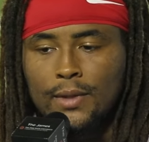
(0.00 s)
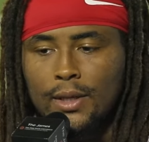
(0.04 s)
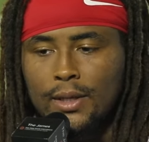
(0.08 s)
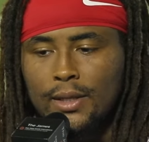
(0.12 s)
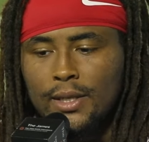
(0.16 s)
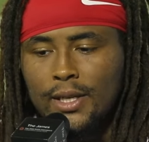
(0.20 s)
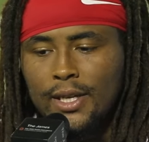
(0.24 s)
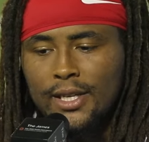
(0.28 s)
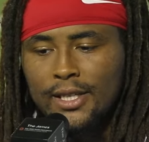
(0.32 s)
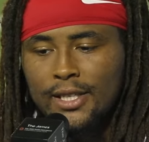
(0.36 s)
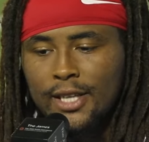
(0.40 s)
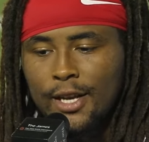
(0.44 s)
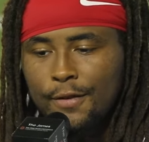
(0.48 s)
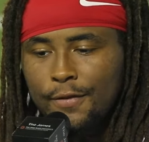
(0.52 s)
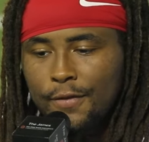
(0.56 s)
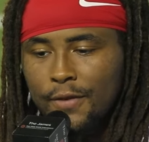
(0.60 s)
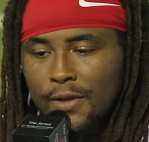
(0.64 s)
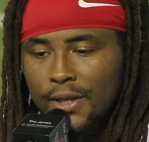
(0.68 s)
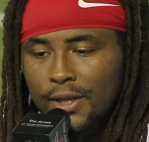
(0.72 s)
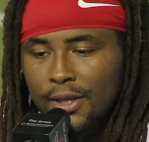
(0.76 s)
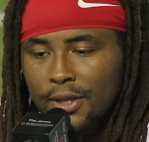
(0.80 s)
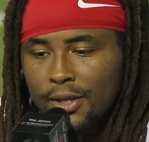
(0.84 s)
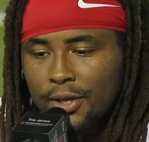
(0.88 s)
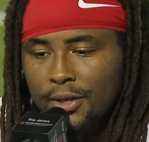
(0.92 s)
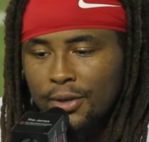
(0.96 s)
Yeah,
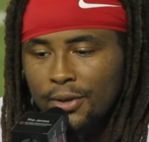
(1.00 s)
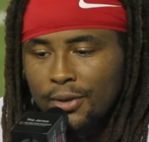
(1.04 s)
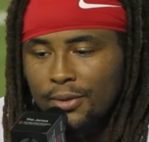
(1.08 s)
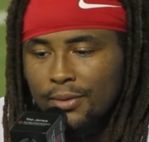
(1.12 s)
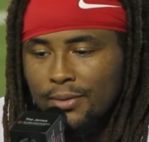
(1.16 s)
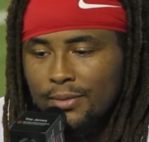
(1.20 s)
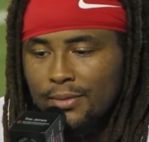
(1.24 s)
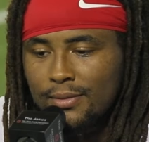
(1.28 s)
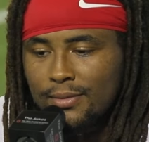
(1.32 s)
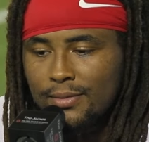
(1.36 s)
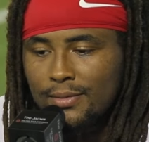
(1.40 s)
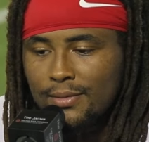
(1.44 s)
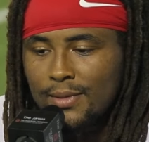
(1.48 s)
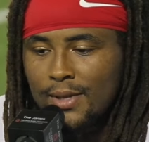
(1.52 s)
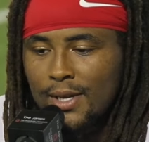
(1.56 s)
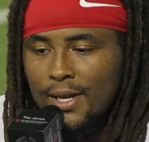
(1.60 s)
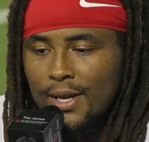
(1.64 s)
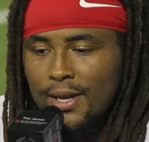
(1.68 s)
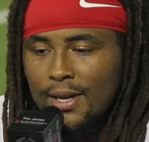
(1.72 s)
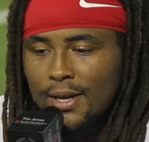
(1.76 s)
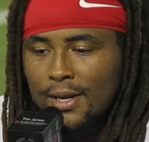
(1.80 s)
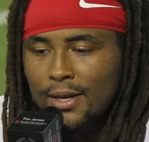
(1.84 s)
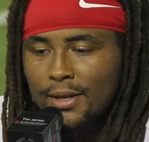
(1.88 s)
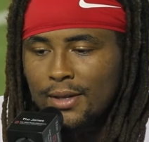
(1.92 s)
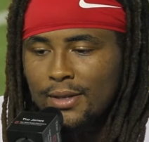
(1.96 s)
definitely. You know,
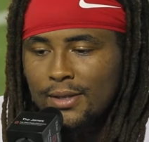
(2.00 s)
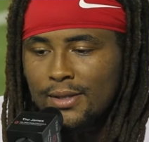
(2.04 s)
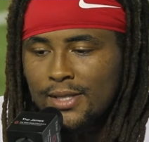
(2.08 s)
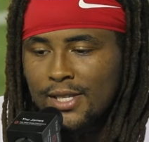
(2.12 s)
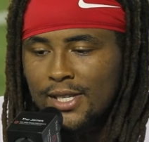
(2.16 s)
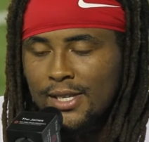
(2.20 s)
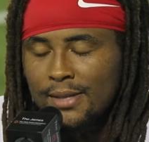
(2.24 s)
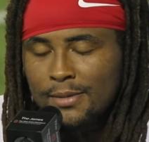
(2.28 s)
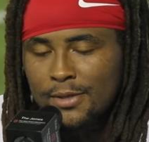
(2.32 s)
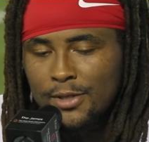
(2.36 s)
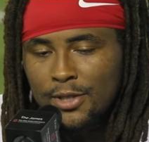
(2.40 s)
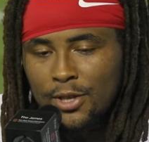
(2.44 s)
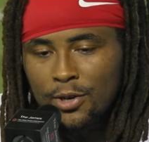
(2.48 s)
teams